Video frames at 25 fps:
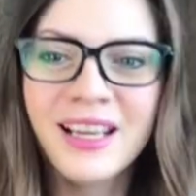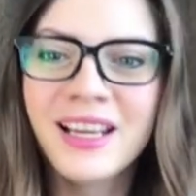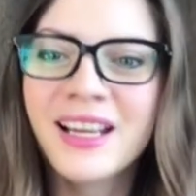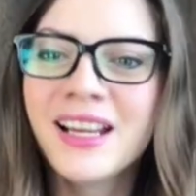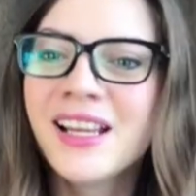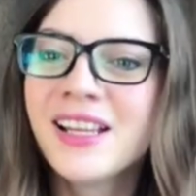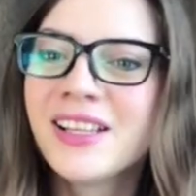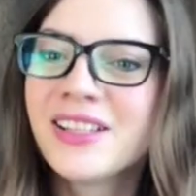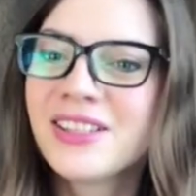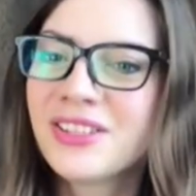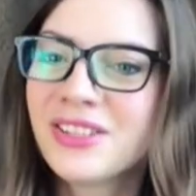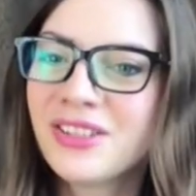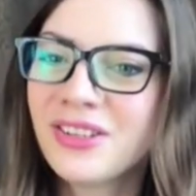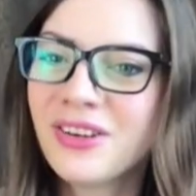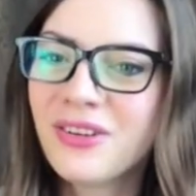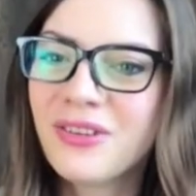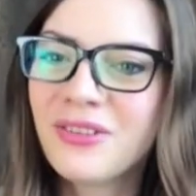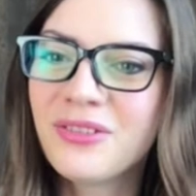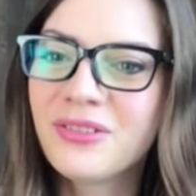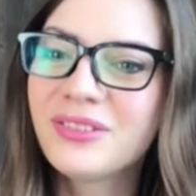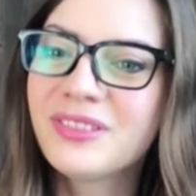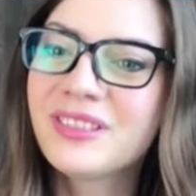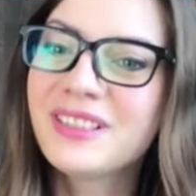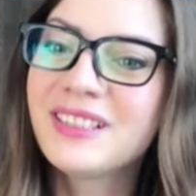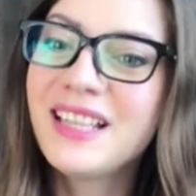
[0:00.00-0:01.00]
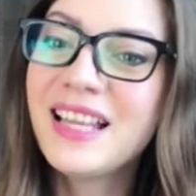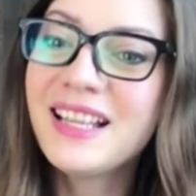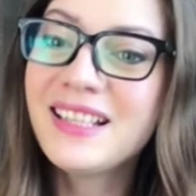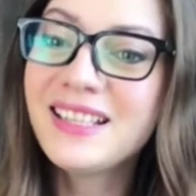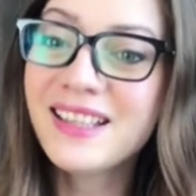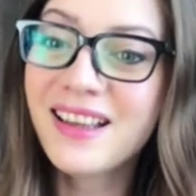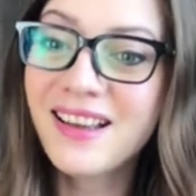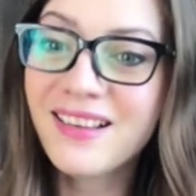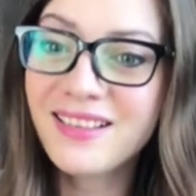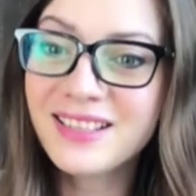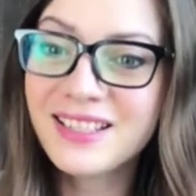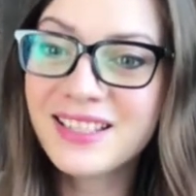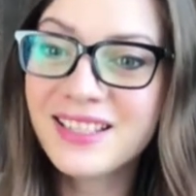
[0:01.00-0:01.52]
So let's
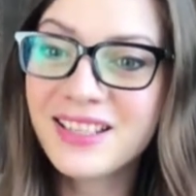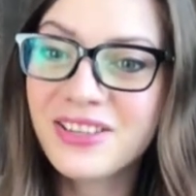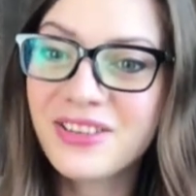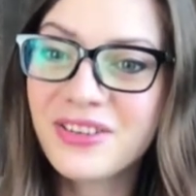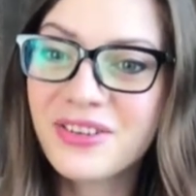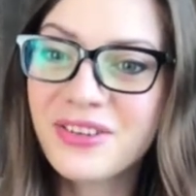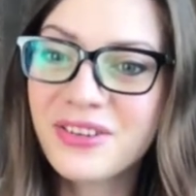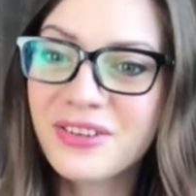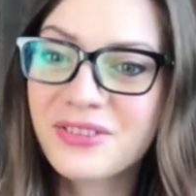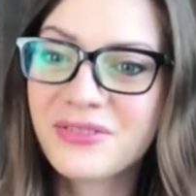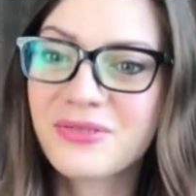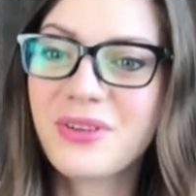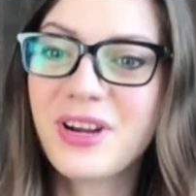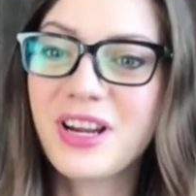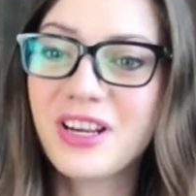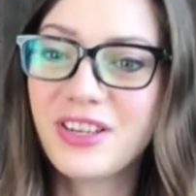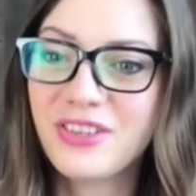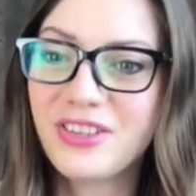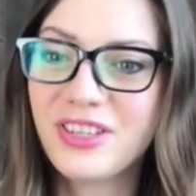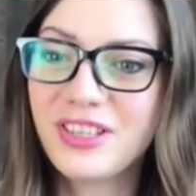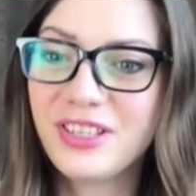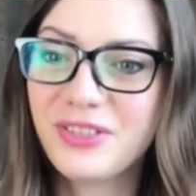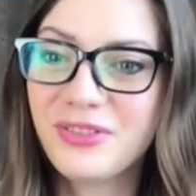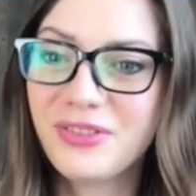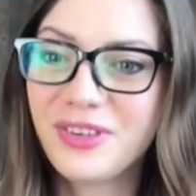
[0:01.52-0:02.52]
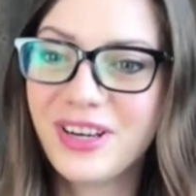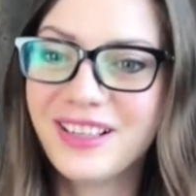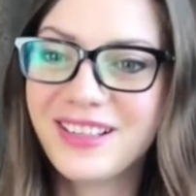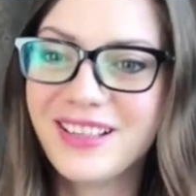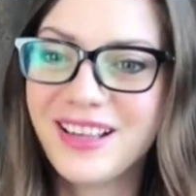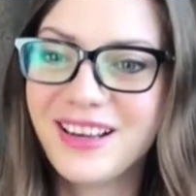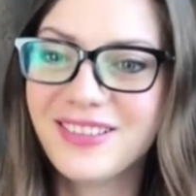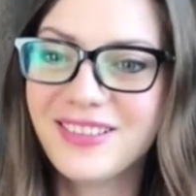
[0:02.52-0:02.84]
answer your questions right now.